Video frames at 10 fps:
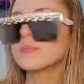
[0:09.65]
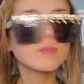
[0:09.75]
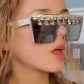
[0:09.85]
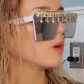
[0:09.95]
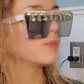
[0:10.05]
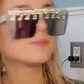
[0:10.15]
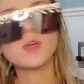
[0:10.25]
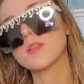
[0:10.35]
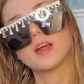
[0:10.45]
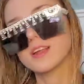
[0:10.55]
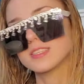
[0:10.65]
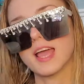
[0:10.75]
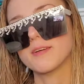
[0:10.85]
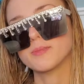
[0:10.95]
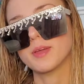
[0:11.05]
No? No, there doesn't
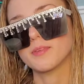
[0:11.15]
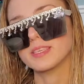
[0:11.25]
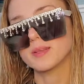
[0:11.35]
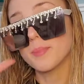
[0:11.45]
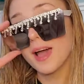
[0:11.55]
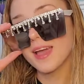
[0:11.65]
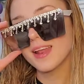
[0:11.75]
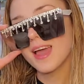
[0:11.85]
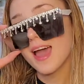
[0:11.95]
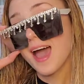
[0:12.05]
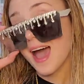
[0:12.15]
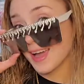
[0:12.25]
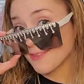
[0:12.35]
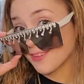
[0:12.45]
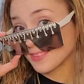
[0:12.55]
have to be a reason, but I
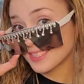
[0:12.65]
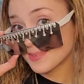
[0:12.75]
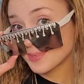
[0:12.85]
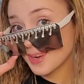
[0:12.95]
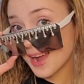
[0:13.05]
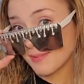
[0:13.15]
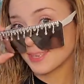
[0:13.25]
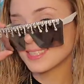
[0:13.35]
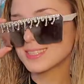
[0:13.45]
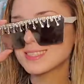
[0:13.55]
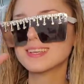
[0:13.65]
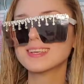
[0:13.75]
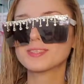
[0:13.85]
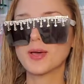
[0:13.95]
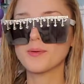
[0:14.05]
got 50 subscribers,
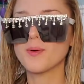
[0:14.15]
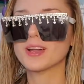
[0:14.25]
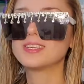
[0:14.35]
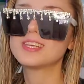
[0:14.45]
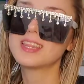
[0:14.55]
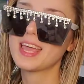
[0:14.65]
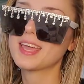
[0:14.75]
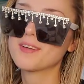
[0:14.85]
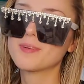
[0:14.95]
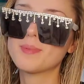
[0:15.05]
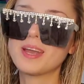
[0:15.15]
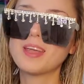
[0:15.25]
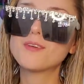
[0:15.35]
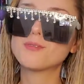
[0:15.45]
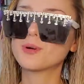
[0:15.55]
so I wanted to thank
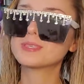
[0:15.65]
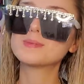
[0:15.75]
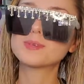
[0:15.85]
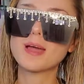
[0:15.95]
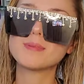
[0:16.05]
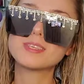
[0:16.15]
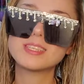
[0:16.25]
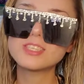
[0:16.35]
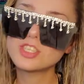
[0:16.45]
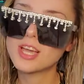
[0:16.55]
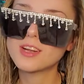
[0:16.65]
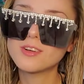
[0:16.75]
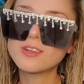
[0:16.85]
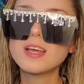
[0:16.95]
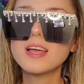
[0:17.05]
everybody for subscribing to this
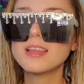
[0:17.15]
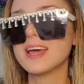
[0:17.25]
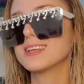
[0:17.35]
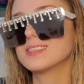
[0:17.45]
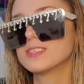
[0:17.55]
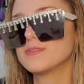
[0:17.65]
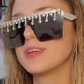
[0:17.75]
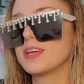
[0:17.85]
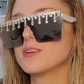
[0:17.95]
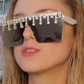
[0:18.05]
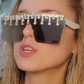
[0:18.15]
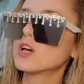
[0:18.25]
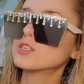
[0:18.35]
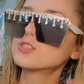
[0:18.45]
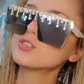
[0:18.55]
channel. That is this video's
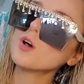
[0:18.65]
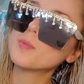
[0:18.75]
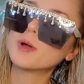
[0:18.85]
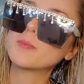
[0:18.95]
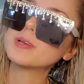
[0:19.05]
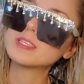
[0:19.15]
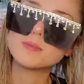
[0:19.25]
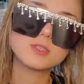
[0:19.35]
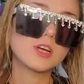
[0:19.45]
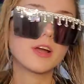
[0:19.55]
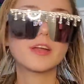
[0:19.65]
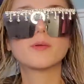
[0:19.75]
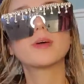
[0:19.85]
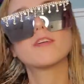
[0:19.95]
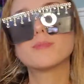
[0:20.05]
sole purpose. I'm sorry I
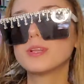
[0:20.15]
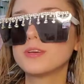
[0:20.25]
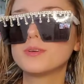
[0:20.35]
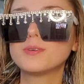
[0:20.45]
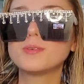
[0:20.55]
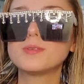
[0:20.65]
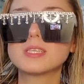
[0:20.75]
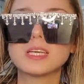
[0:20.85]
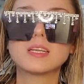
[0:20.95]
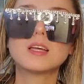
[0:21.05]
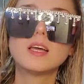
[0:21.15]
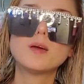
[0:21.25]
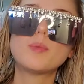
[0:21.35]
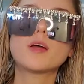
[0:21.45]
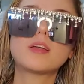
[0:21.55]
don't have balloons and
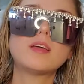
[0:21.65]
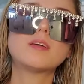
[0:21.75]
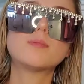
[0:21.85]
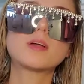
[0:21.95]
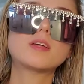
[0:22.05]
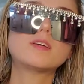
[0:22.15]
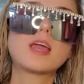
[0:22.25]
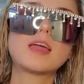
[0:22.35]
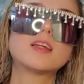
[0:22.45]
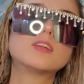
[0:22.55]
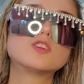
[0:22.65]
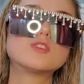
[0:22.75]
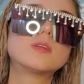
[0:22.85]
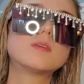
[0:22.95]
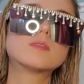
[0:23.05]
party cannons,
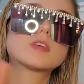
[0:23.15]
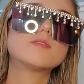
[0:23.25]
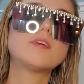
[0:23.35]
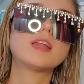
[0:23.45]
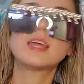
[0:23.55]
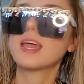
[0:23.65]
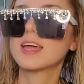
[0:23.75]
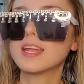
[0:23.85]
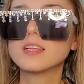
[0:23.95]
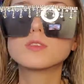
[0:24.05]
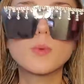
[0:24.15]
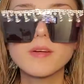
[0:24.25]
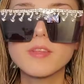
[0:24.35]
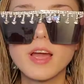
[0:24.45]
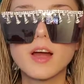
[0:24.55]
shooting confetti cannons,
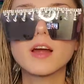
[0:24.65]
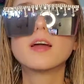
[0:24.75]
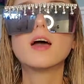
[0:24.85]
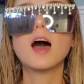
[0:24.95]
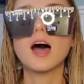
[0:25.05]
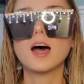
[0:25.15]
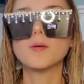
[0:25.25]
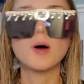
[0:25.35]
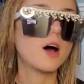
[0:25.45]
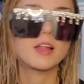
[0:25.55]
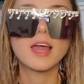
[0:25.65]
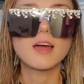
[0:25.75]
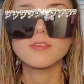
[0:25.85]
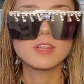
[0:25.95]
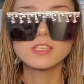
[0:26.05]
whatever they are. All I
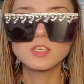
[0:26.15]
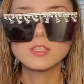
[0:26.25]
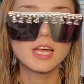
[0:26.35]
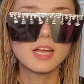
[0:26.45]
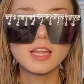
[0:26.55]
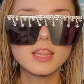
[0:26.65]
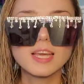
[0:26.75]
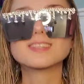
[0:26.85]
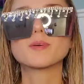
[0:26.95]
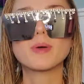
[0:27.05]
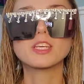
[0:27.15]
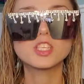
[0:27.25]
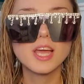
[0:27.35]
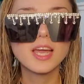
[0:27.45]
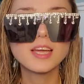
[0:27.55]
have are these little dangly things on my
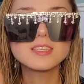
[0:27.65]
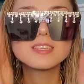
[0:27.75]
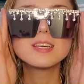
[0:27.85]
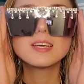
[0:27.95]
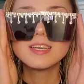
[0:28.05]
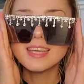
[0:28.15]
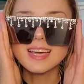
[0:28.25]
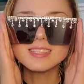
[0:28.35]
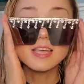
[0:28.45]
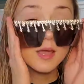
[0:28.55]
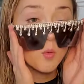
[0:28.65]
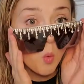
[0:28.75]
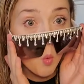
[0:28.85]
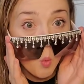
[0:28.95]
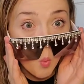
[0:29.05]
shades. Yes, and
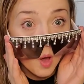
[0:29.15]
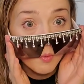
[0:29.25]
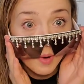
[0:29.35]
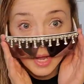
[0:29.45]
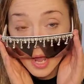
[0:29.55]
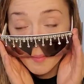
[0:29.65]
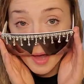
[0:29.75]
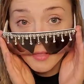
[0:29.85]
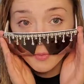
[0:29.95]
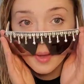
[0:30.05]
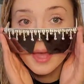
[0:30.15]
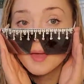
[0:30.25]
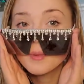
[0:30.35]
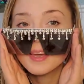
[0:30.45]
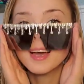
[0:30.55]
one red eye, by the
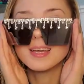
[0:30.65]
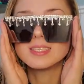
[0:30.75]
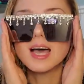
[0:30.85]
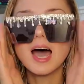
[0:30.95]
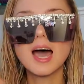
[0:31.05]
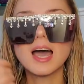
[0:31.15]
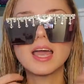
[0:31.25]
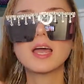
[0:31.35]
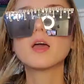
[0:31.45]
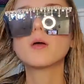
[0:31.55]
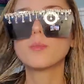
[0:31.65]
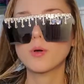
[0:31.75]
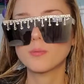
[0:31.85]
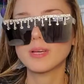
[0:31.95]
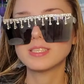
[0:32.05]
way, because I
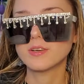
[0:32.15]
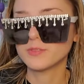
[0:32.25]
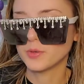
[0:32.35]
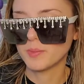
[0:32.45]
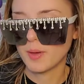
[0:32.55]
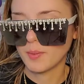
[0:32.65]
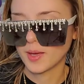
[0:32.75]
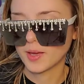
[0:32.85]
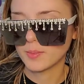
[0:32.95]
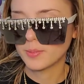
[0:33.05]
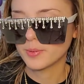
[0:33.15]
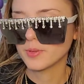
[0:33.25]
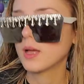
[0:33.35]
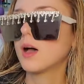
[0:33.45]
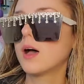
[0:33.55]
poked myself doing my makeup.
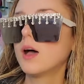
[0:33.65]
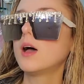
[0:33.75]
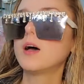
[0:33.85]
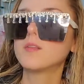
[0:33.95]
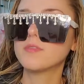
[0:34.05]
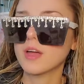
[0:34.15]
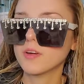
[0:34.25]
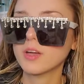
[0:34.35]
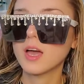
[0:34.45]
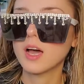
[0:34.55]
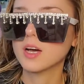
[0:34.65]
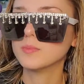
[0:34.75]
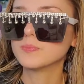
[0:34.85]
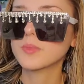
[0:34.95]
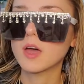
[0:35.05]
Very
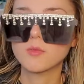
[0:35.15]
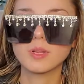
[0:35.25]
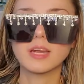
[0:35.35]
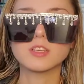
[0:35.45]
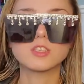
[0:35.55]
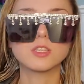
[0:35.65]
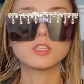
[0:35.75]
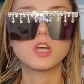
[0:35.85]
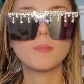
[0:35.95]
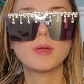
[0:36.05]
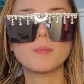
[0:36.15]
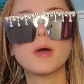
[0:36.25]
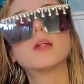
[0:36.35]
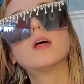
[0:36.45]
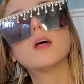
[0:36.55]
unrelated to this topic,
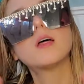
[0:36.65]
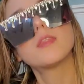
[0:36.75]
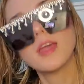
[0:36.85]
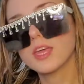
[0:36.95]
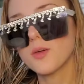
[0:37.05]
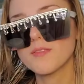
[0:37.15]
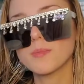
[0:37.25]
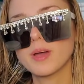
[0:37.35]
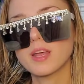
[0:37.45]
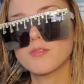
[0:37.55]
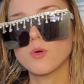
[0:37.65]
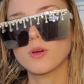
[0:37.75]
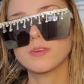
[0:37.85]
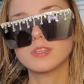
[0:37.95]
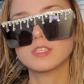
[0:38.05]
but thank you everybody
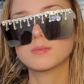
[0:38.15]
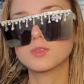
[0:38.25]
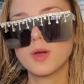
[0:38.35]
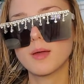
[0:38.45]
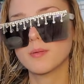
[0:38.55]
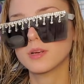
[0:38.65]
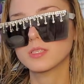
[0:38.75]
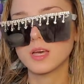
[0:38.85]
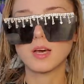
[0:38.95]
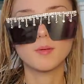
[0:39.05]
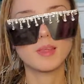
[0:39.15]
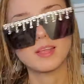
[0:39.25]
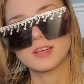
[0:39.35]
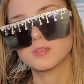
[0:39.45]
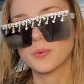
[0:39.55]
for 50 subscribers. I
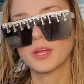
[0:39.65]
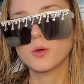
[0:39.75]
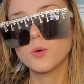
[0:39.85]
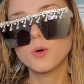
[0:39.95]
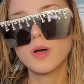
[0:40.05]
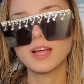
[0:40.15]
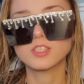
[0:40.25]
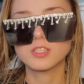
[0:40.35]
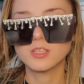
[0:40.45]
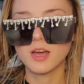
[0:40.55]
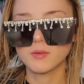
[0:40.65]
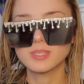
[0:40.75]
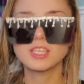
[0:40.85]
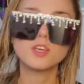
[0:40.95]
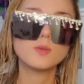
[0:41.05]
think it's pretty cool. I just thought it
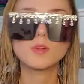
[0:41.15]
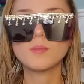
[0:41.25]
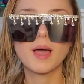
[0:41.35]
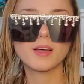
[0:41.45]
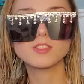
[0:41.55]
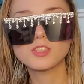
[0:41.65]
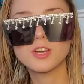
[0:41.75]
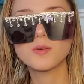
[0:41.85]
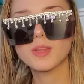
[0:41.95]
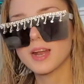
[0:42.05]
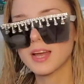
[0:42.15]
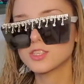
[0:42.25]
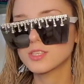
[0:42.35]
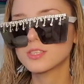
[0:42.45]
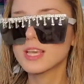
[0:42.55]
was a cute little milestone that I
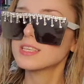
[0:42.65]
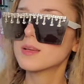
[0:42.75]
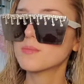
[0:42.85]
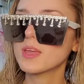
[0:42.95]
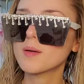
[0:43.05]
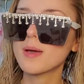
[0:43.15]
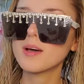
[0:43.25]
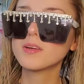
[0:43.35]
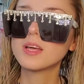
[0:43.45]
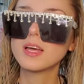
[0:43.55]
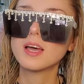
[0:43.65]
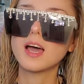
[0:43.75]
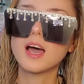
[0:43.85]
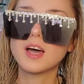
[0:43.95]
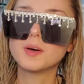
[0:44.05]
should say something about.
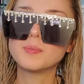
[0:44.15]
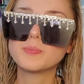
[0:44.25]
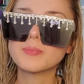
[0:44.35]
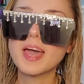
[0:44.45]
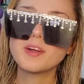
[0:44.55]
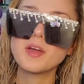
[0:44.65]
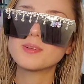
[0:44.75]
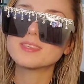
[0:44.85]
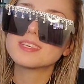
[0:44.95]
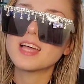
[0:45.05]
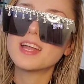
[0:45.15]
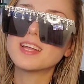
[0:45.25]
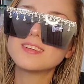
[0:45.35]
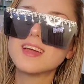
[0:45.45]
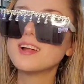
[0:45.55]
I don't know, it's
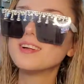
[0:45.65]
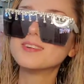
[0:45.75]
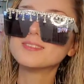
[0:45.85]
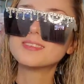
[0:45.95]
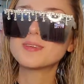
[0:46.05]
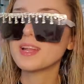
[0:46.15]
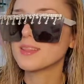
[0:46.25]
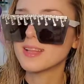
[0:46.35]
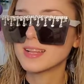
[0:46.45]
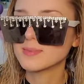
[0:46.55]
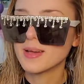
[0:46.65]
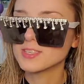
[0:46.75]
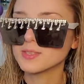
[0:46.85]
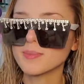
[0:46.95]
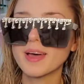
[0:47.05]
exciting. I don't know. It's really nothing that
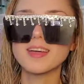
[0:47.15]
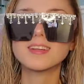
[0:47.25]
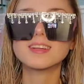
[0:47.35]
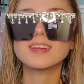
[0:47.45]
special, but